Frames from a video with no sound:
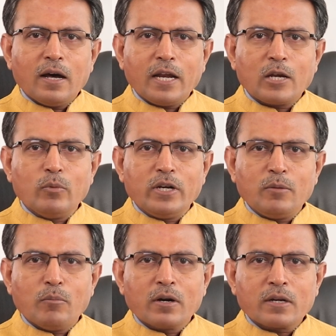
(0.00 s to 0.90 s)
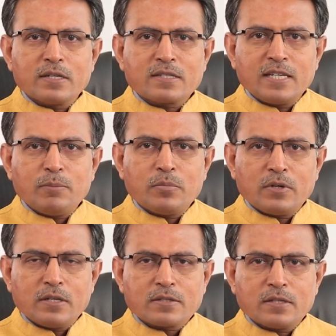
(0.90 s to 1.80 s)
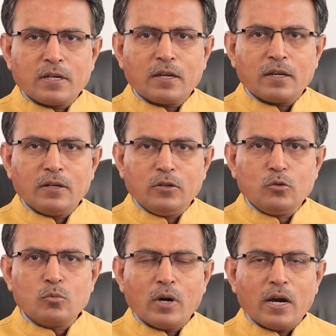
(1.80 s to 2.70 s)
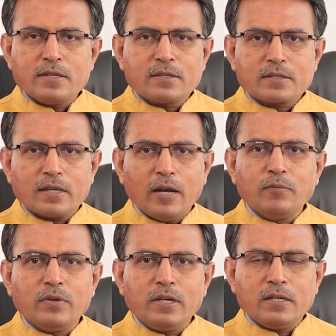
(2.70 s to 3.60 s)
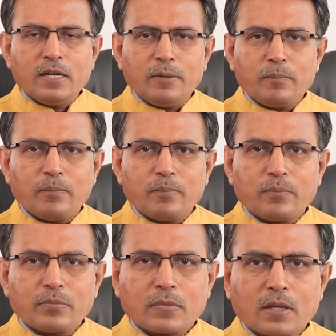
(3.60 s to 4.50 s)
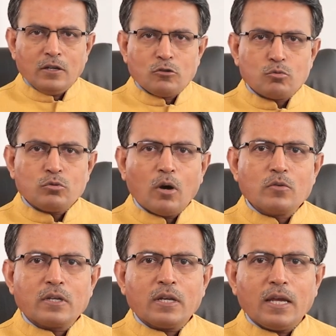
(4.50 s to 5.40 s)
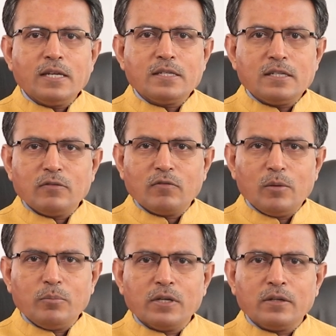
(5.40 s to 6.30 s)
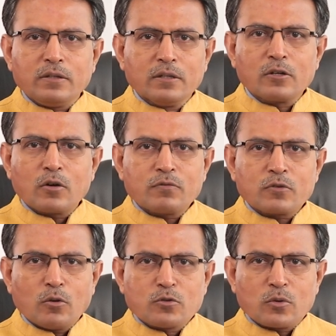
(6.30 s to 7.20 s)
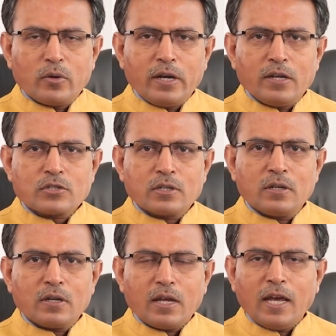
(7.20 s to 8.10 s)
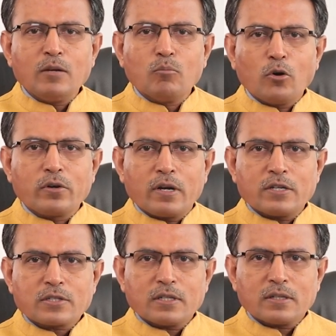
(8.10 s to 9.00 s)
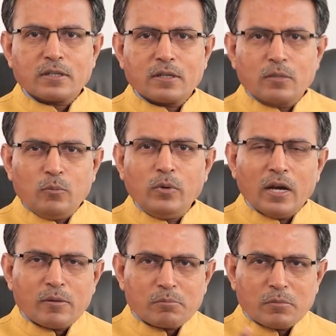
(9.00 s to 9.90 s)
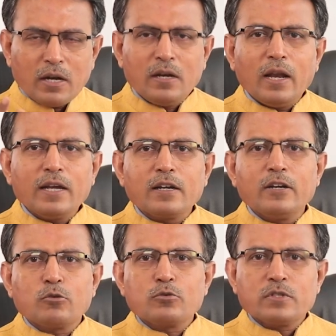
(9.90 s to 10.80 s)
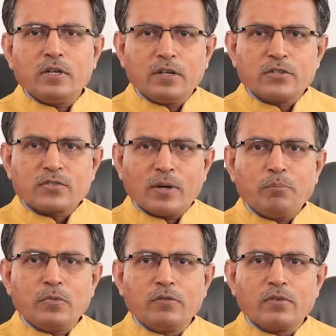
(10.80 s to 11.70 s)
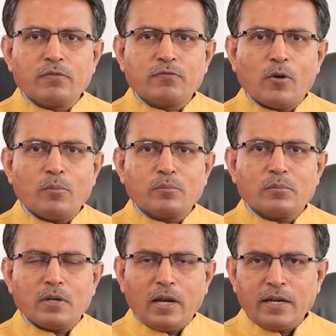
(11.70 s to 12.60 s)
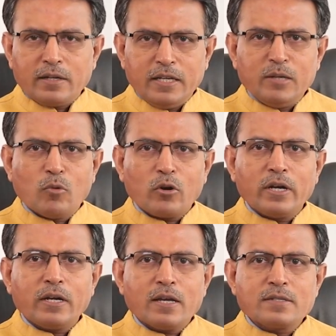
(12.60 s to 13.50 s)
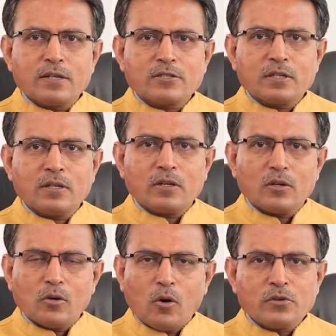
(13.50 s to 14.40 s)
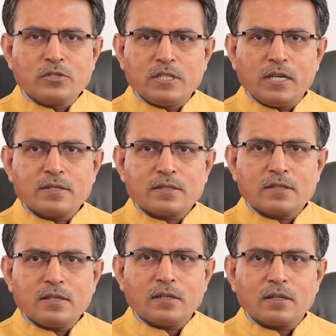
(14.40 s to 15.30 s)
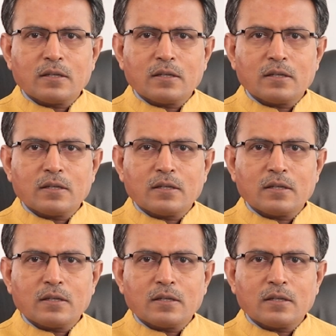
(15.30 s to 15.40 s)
our equity markets keep tasting new highs every day. 2018 will be a year of consolidation and moderation. We are unlikely to see disruptive reform like demonetization or GST,